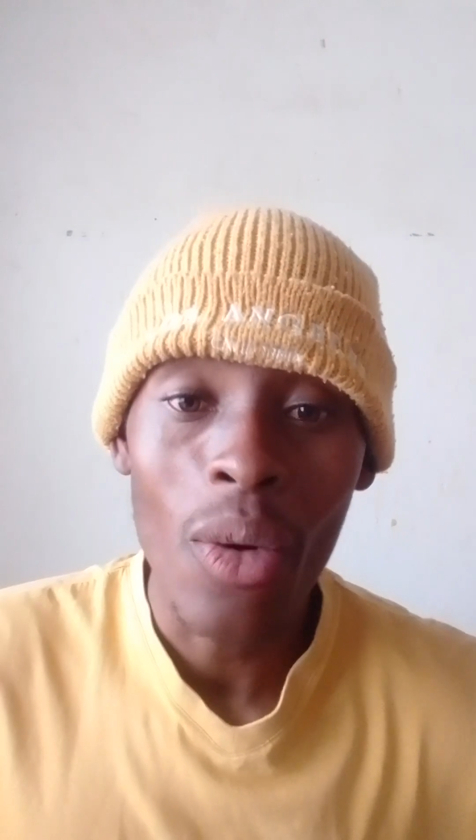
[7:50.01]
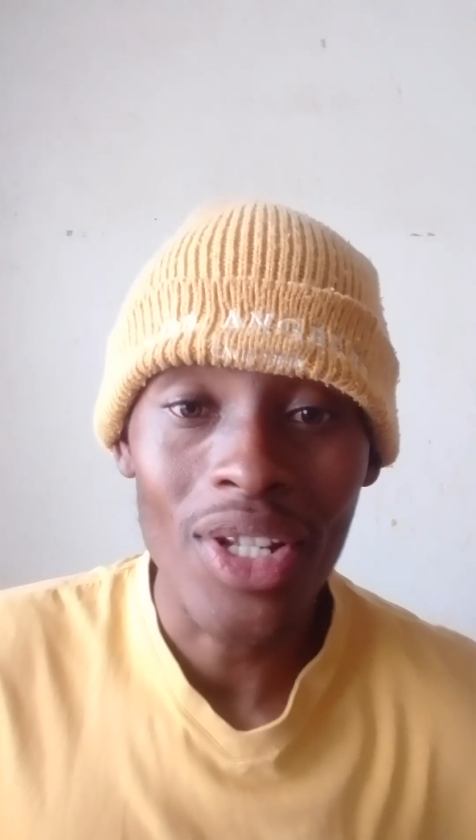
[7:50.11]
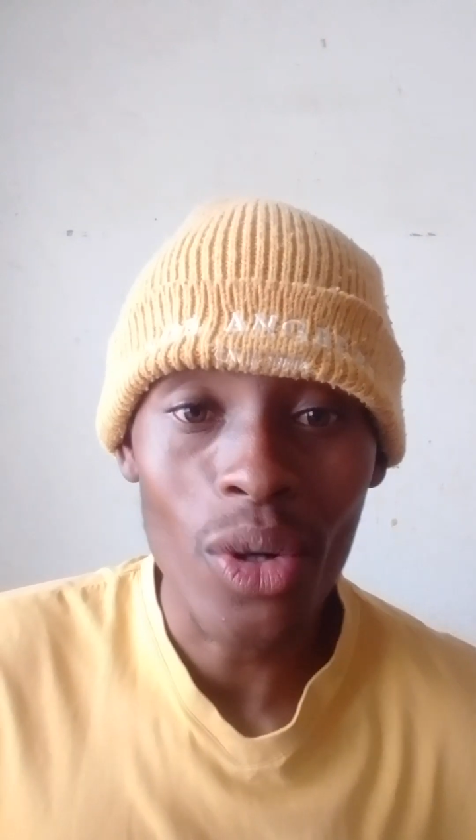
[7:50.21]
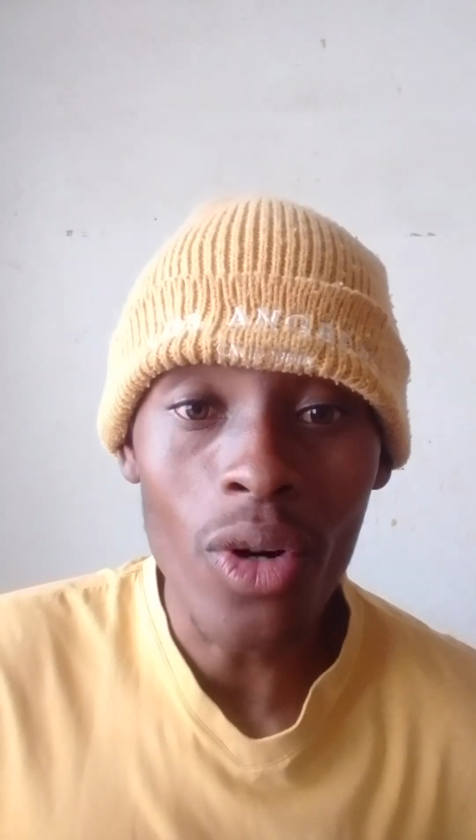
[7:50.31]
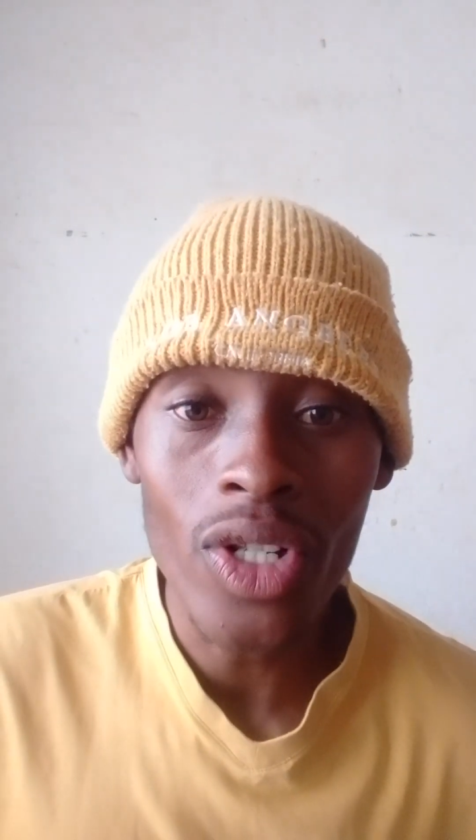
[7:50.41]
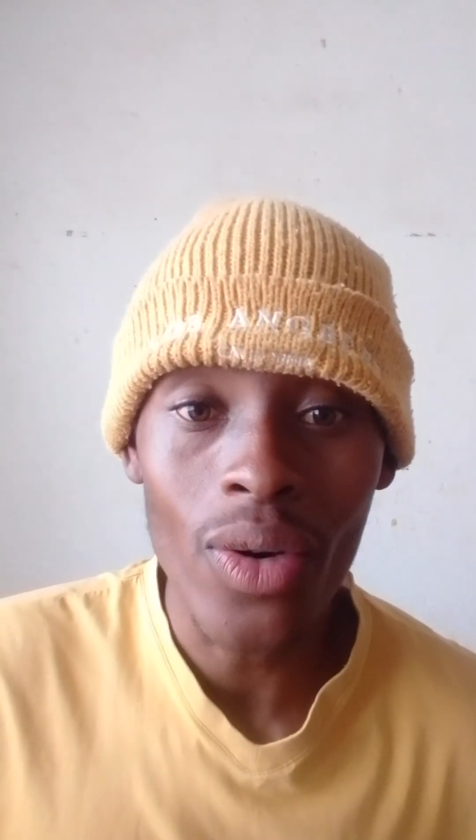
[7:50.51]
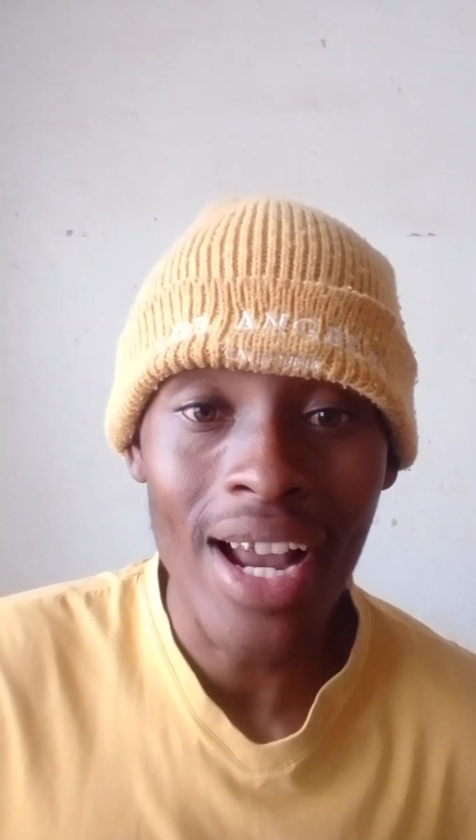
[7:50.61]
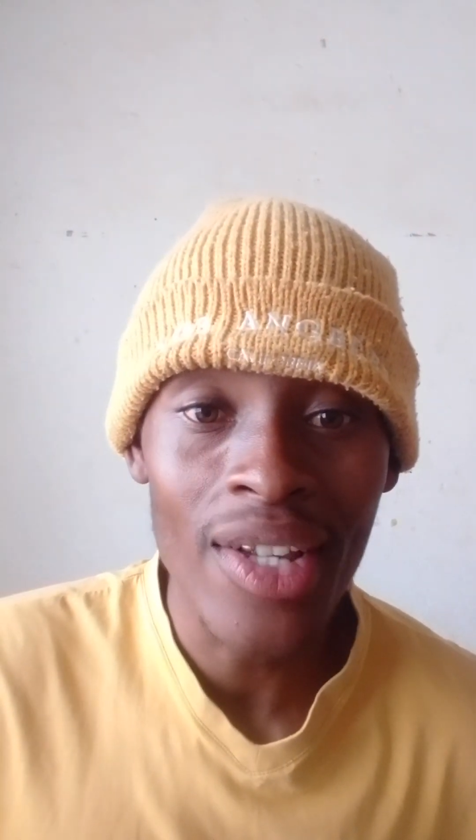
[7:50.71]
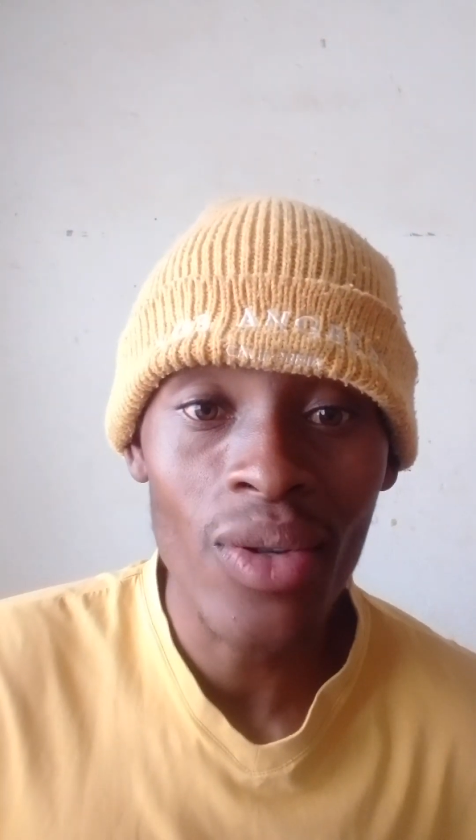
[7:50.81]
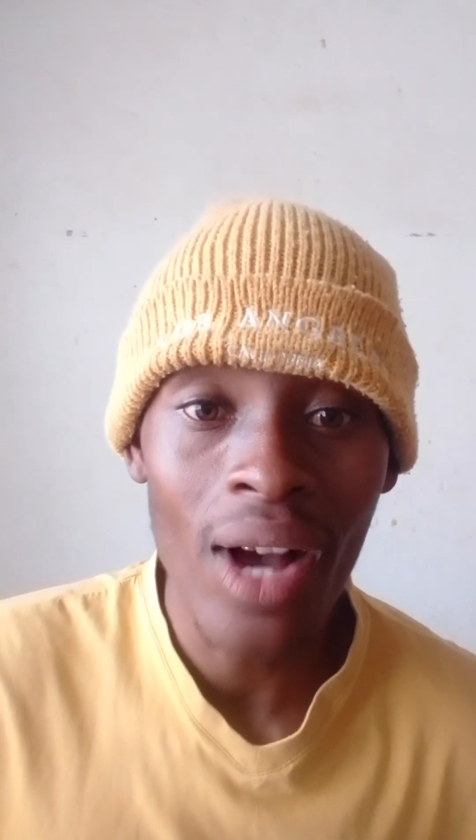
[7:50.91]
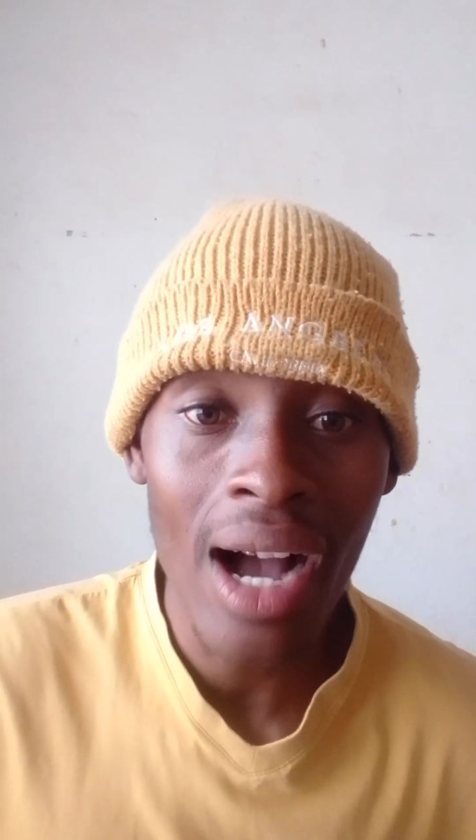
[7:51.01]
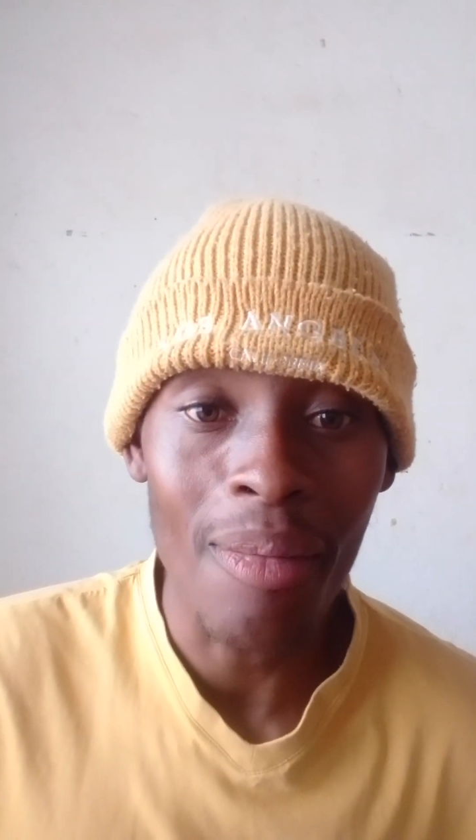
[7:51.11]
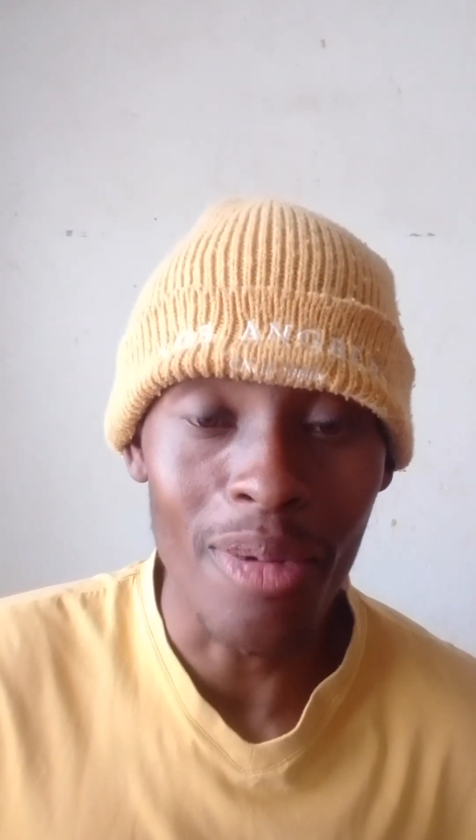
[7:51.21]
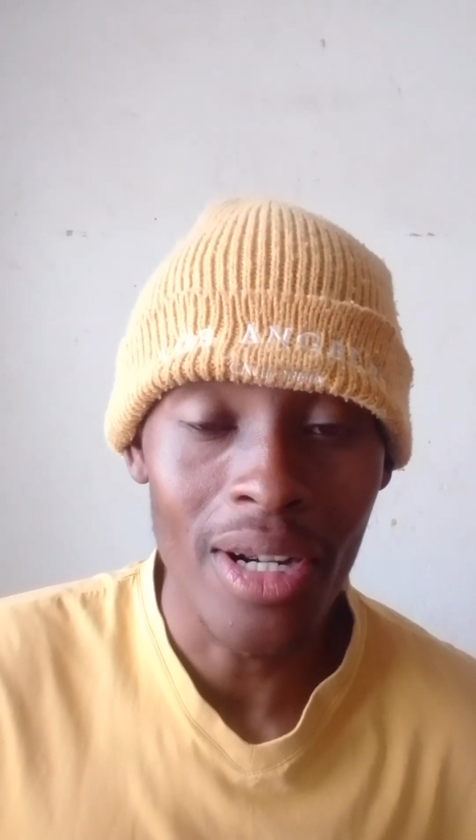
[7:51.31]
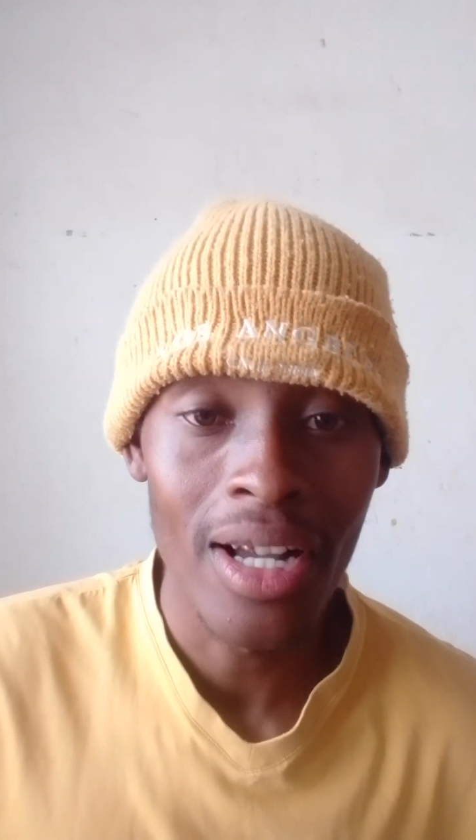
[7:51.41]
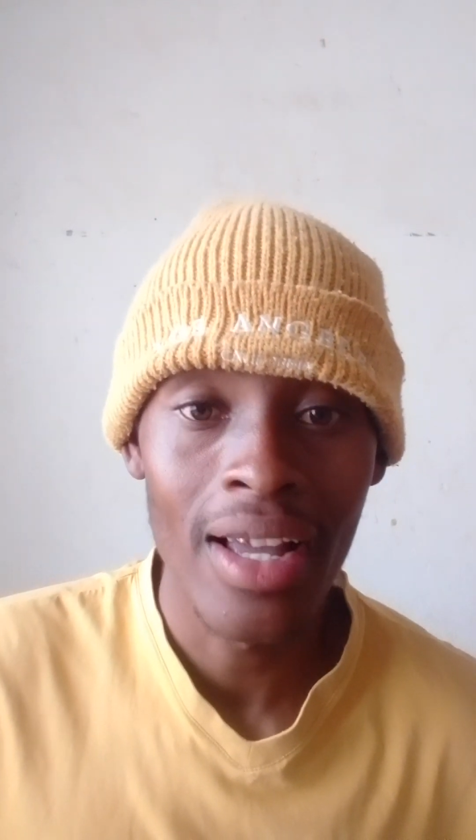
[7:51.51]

was going to rise you up